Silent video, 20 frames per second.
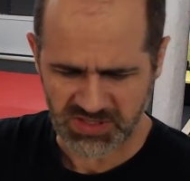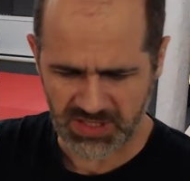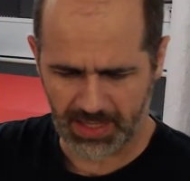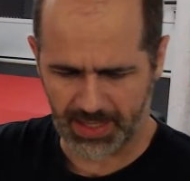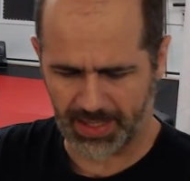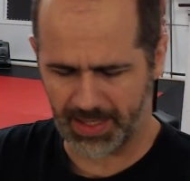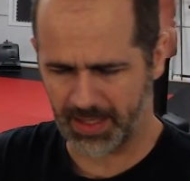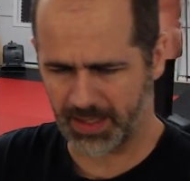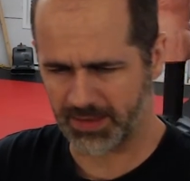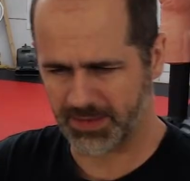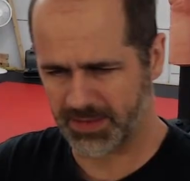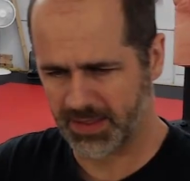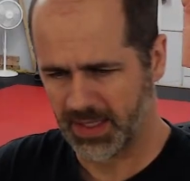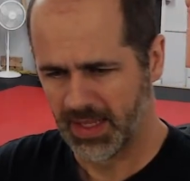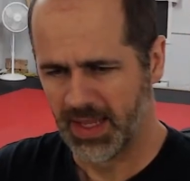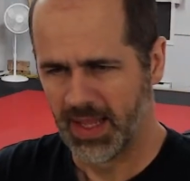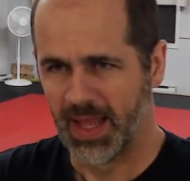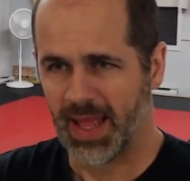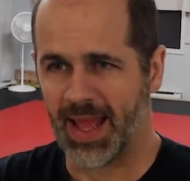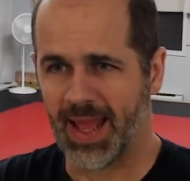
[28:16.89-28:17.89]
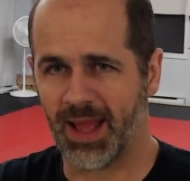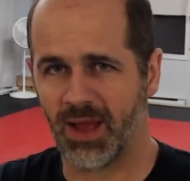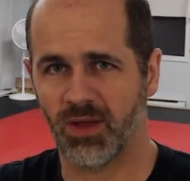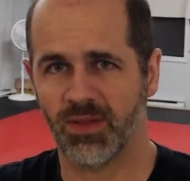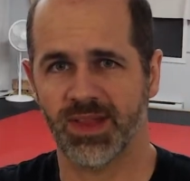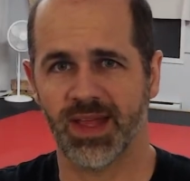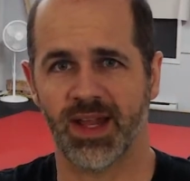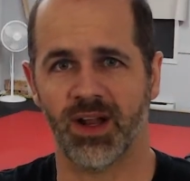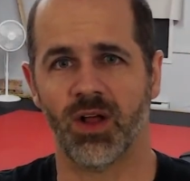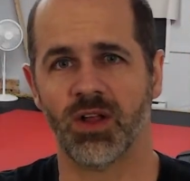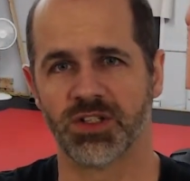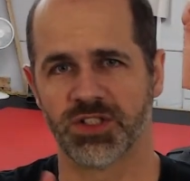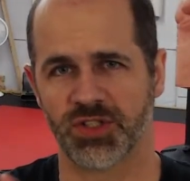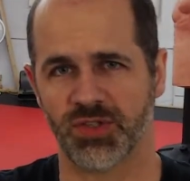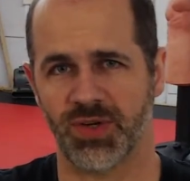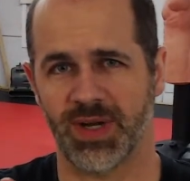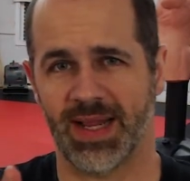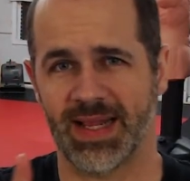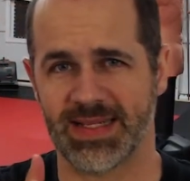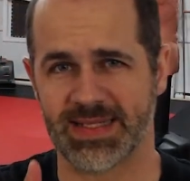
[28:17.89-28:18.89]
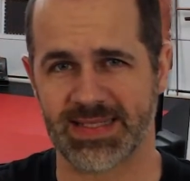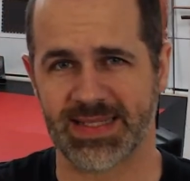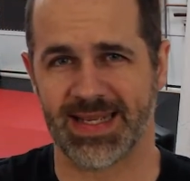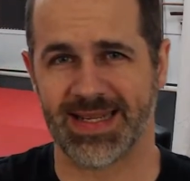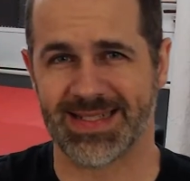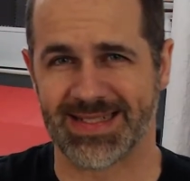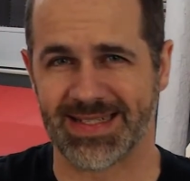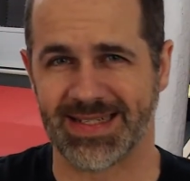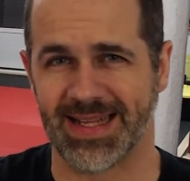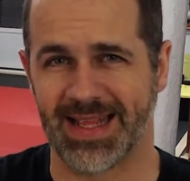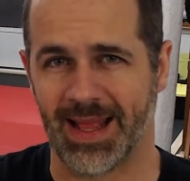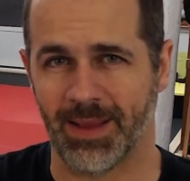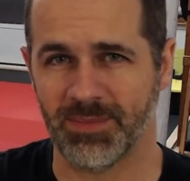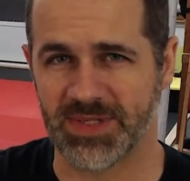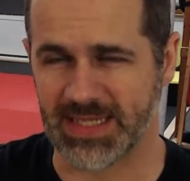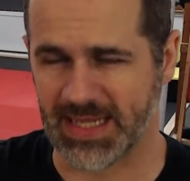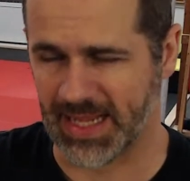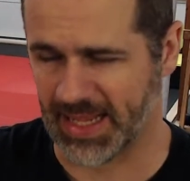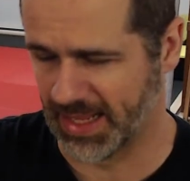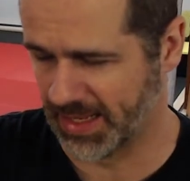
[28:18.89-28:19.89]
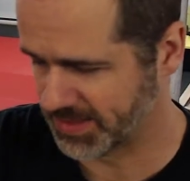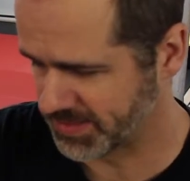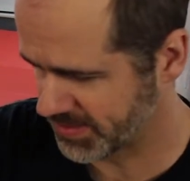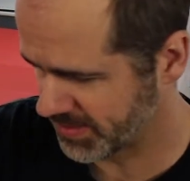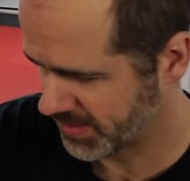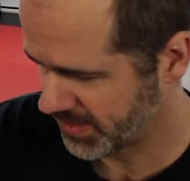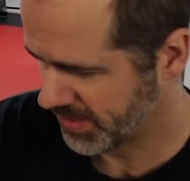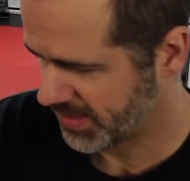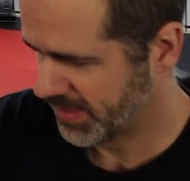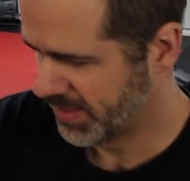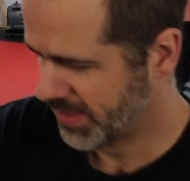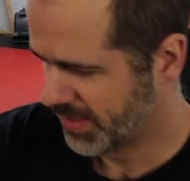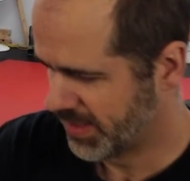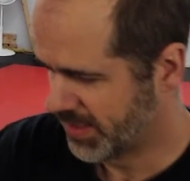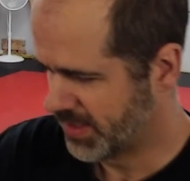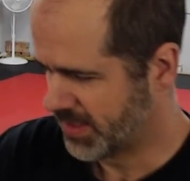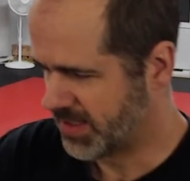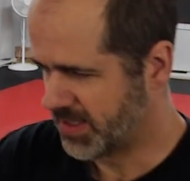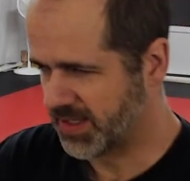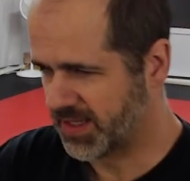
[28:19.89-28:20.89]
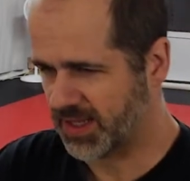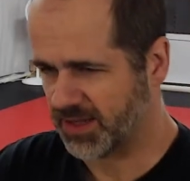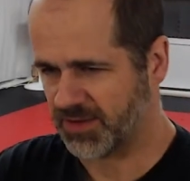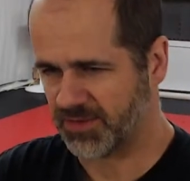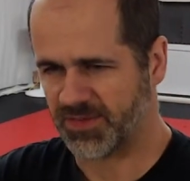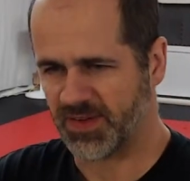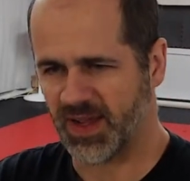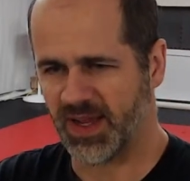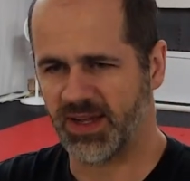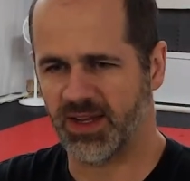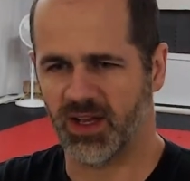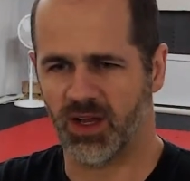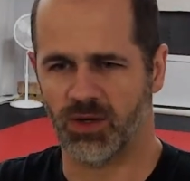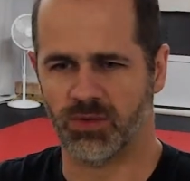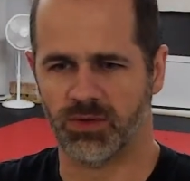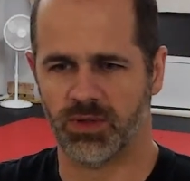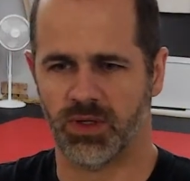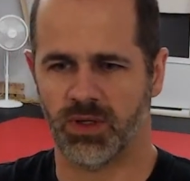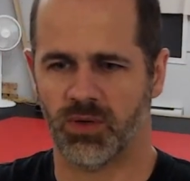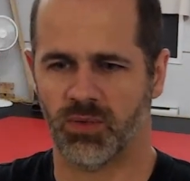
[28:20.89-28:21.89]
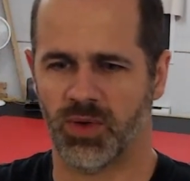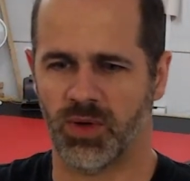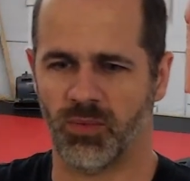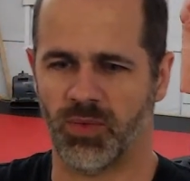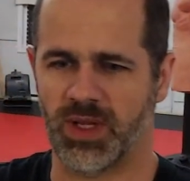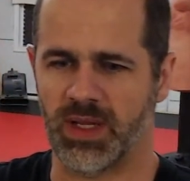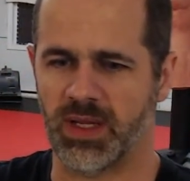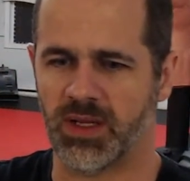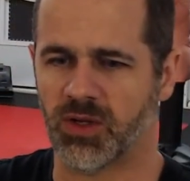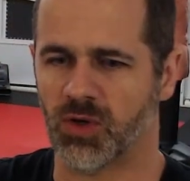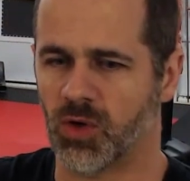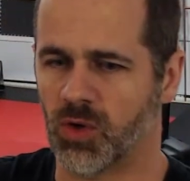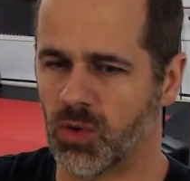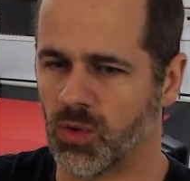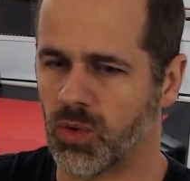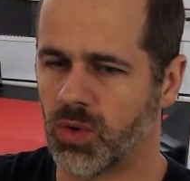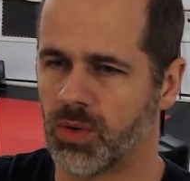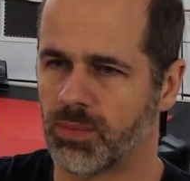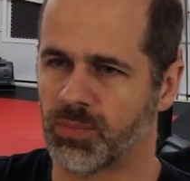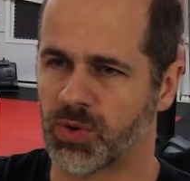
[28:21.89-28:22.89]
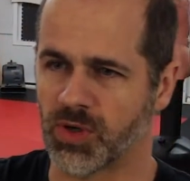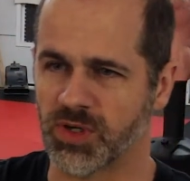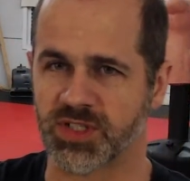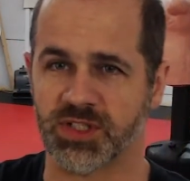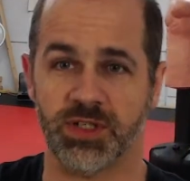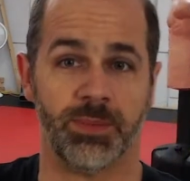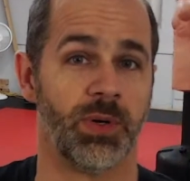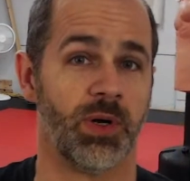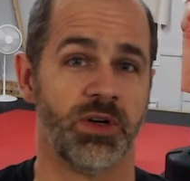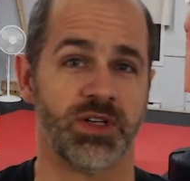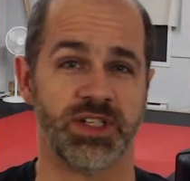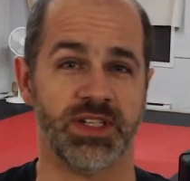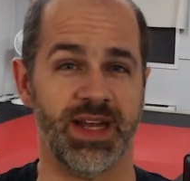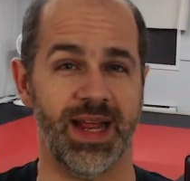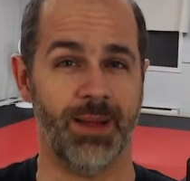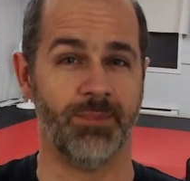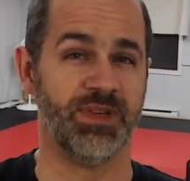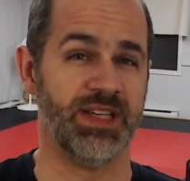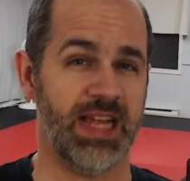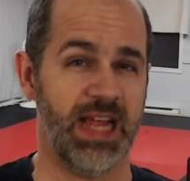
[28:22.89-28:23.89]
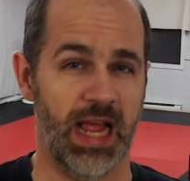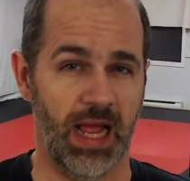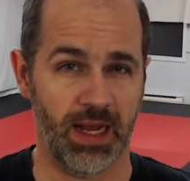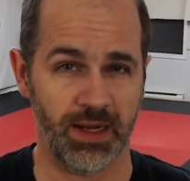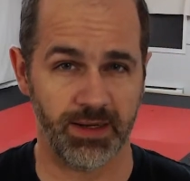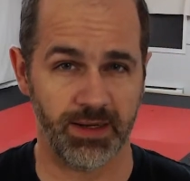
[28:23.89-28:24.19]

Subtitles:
and how that all translates into empty hand, you get to find out when we go person to person empty hand.